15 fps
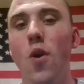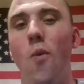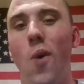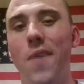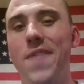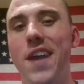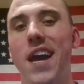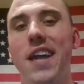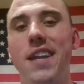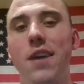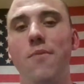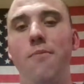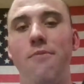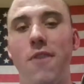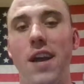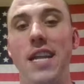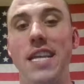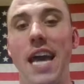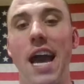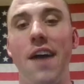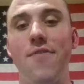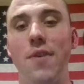One thing I did forget
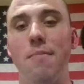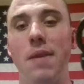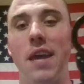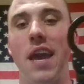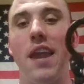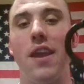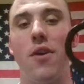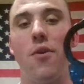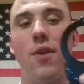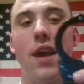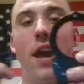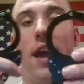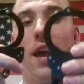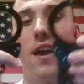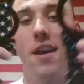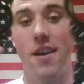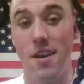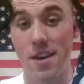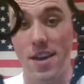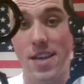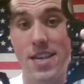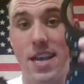to add in the beginning, okay?
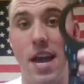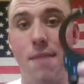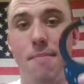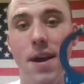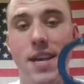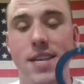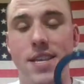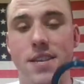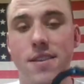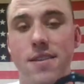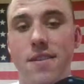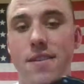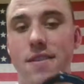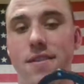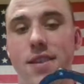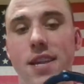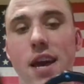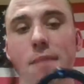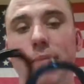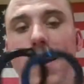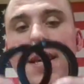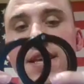Side by
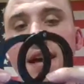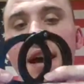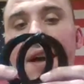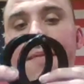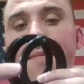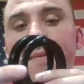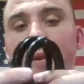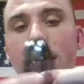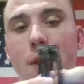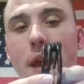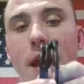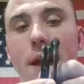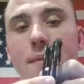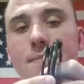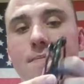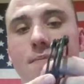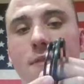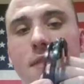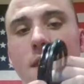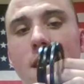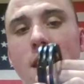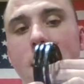side, okay?
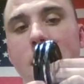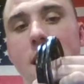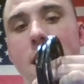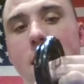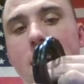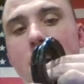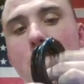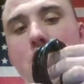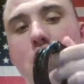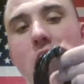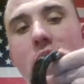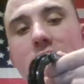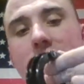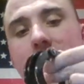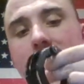Chained